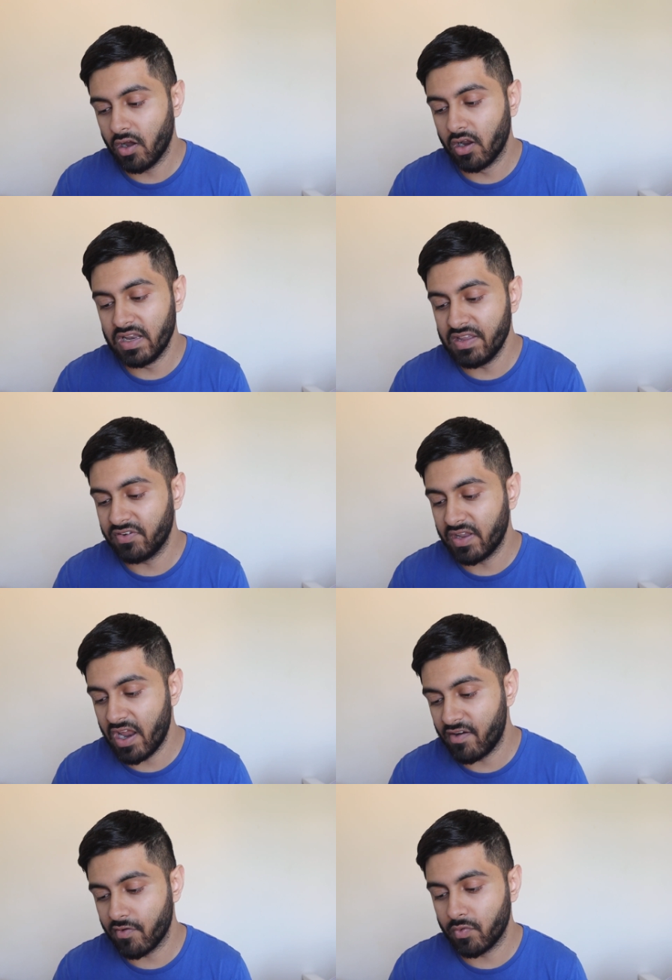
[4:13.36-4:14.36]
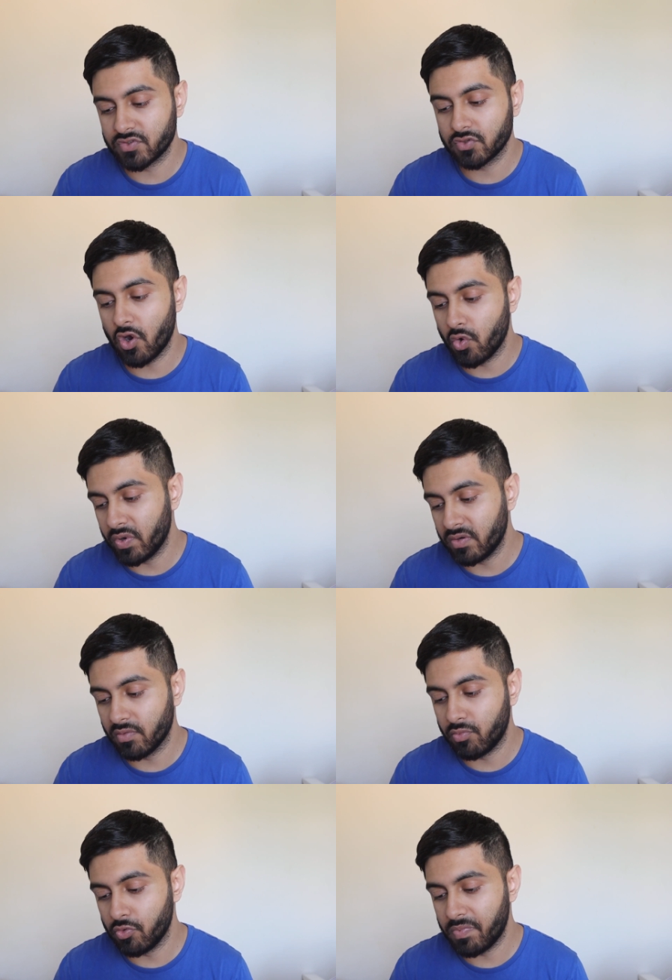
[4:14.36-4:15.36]
leaving the area, wants to go win
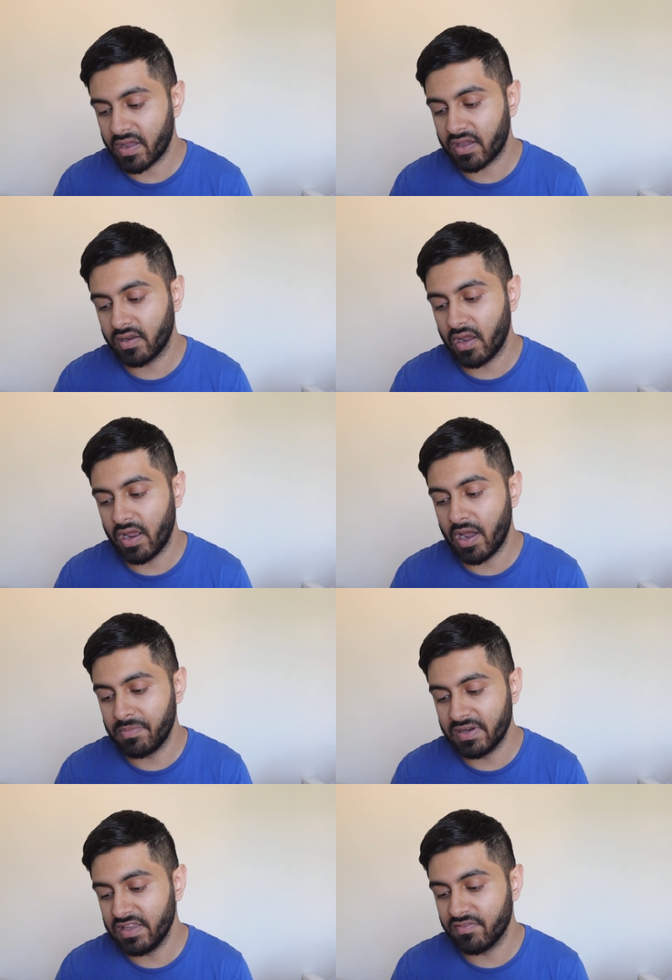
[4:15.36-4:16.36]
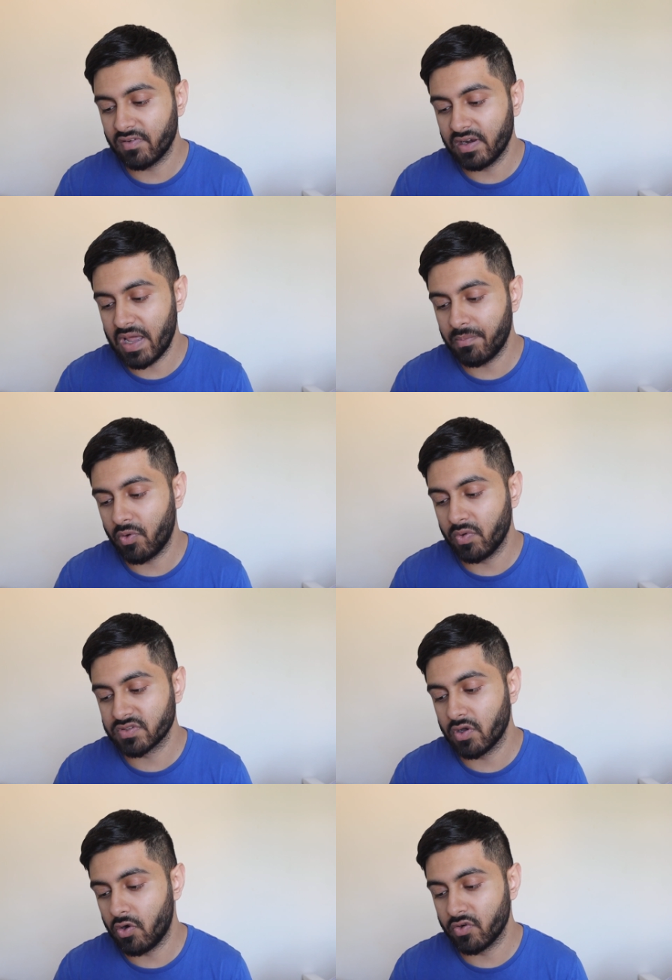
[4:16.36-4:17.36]
the ball back. I believe Lampard
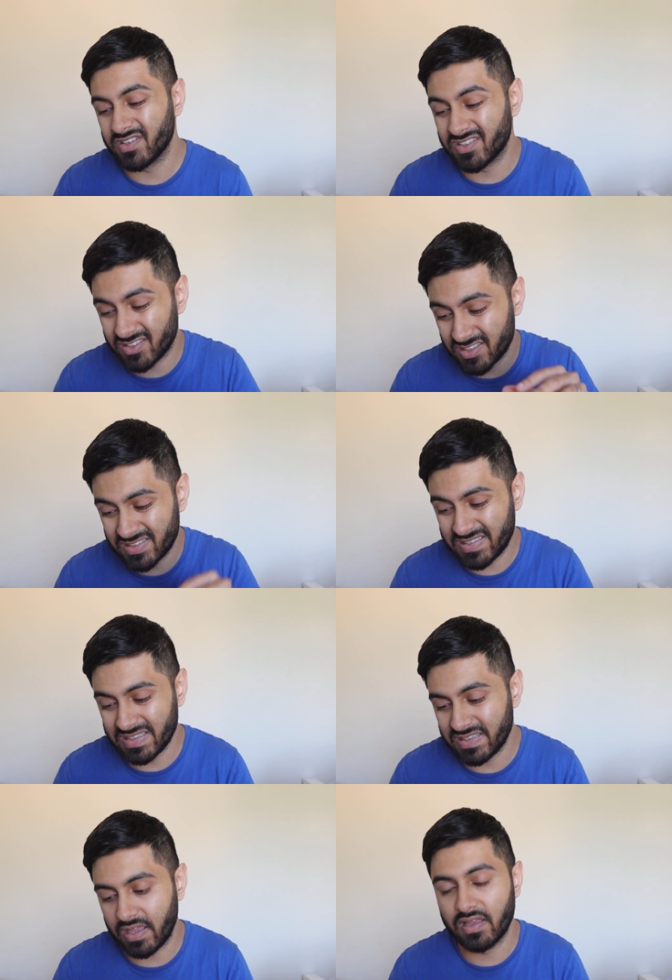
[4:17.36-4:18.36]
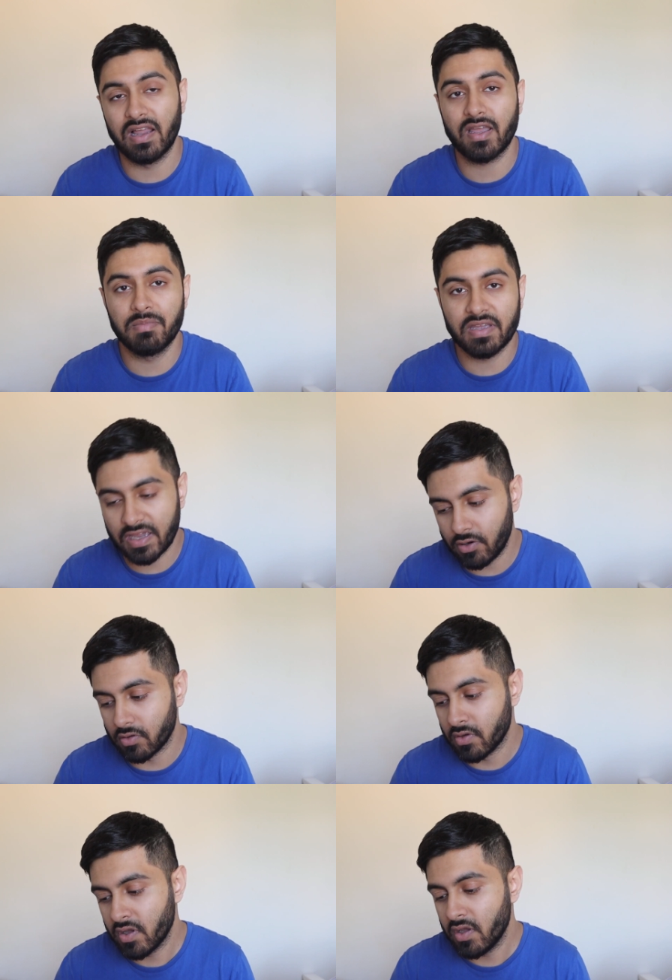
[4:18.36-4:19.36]
wants a holder just to sit there like a
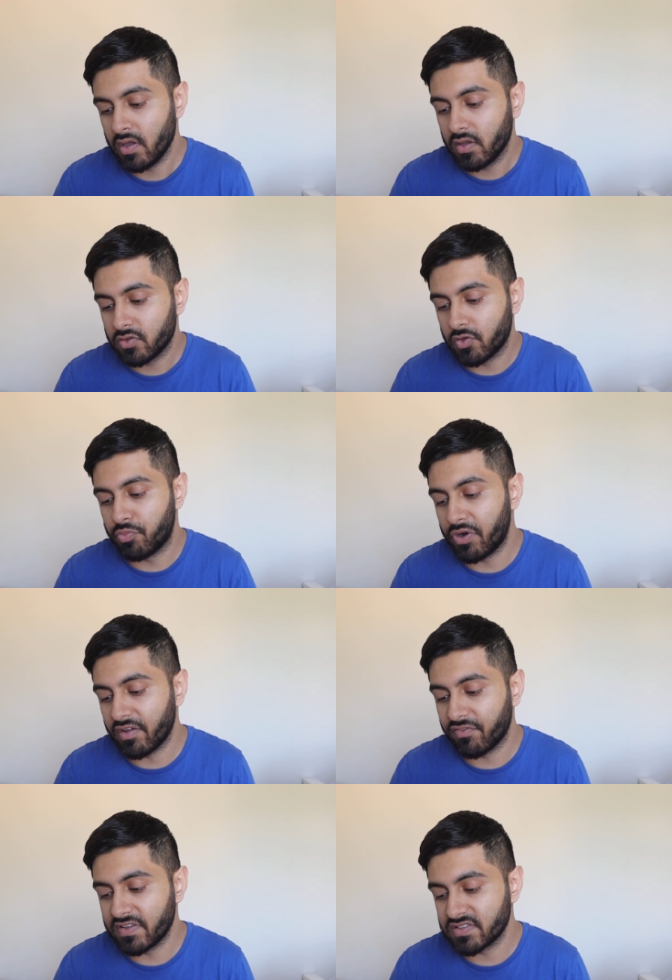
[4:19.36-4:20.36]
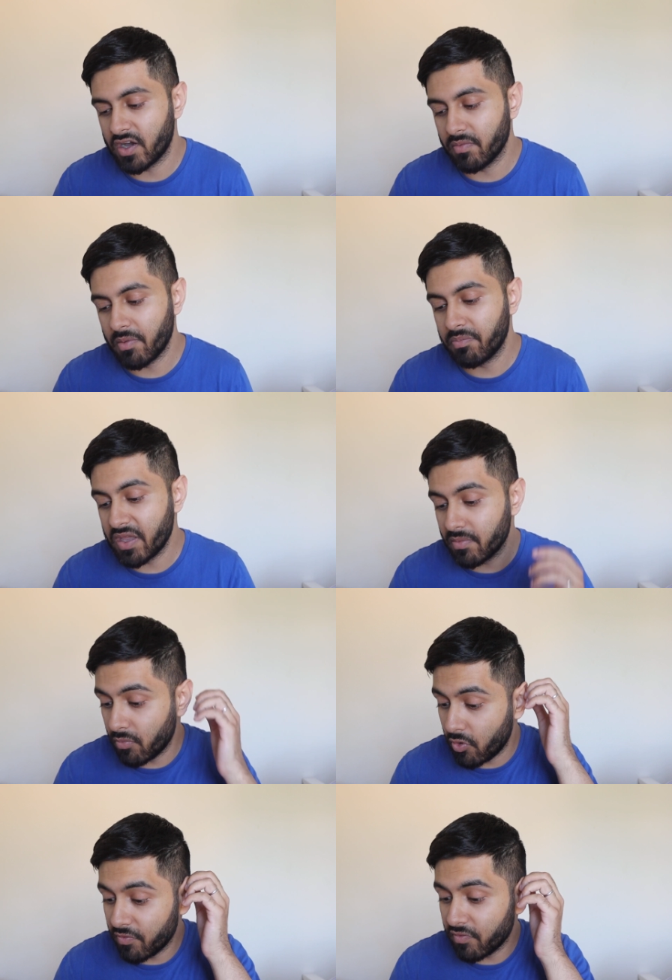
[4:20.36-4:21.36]
Mikel to break things up and be
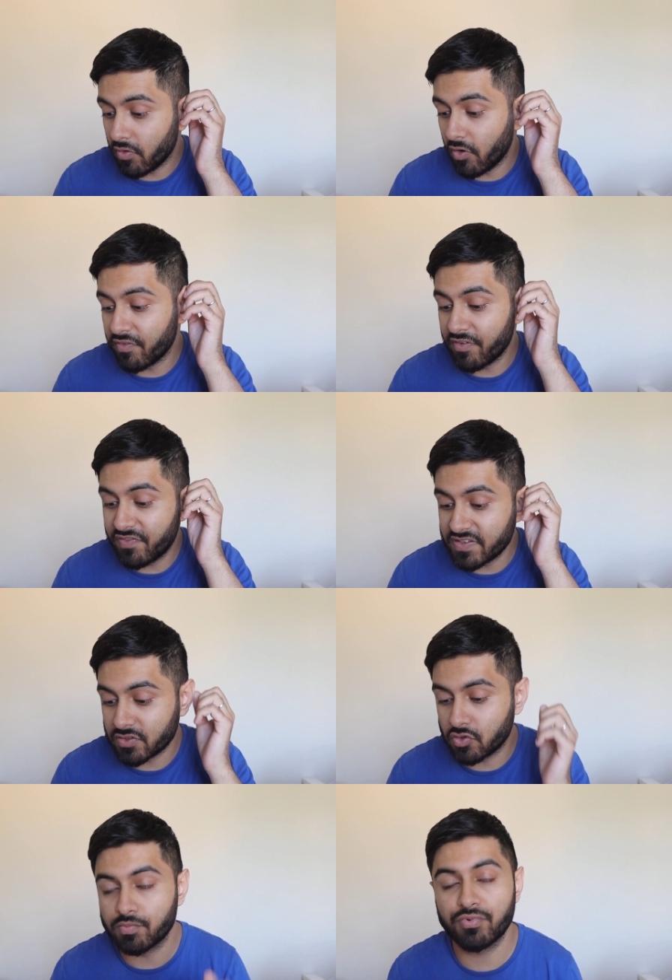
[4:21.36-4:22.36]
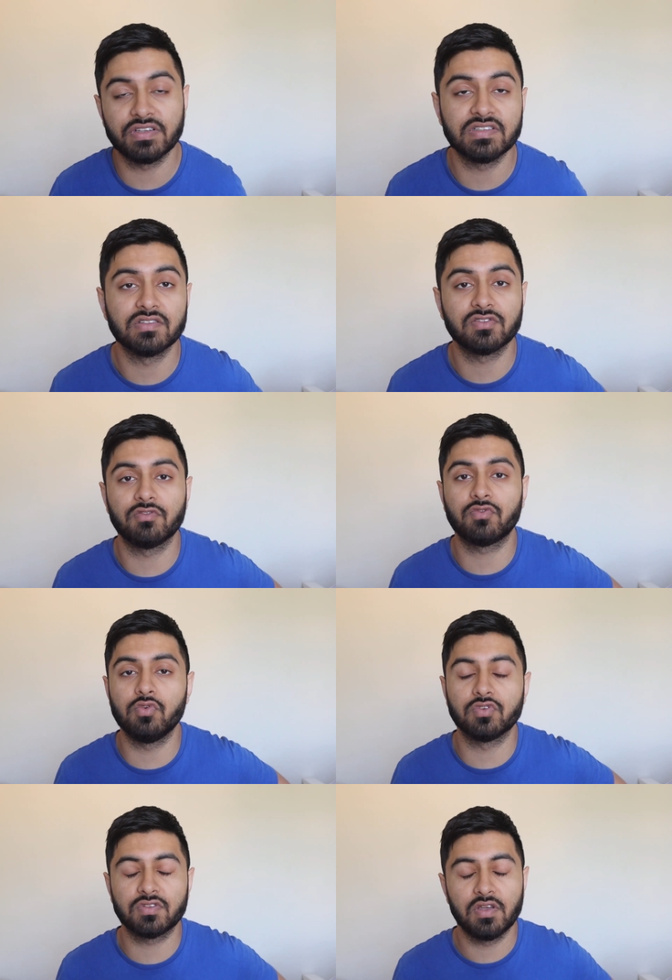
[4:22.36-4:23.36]
more of a physical presence. So of
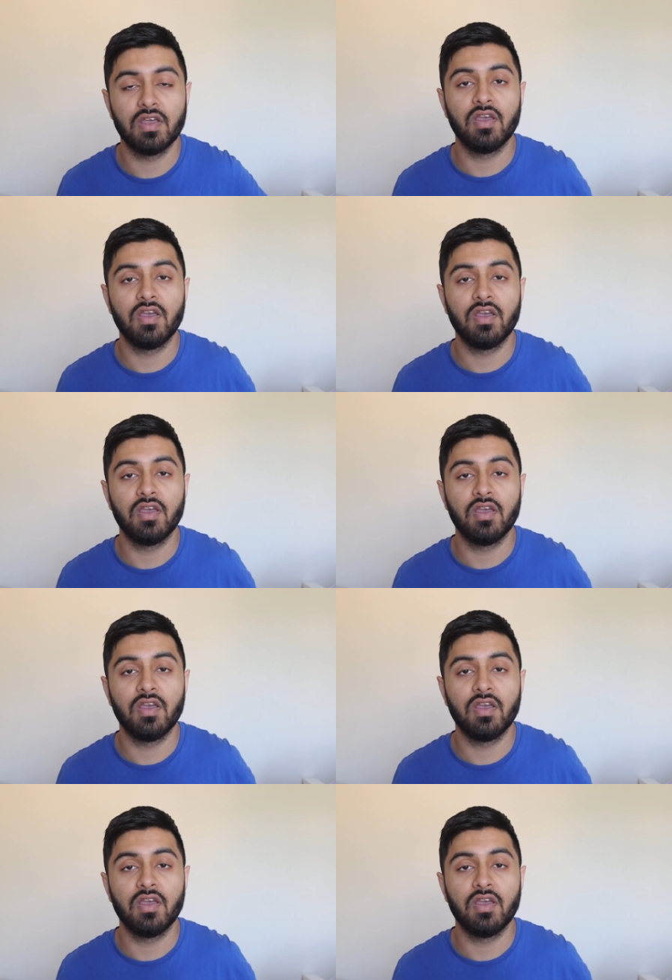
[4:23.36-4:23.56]
course,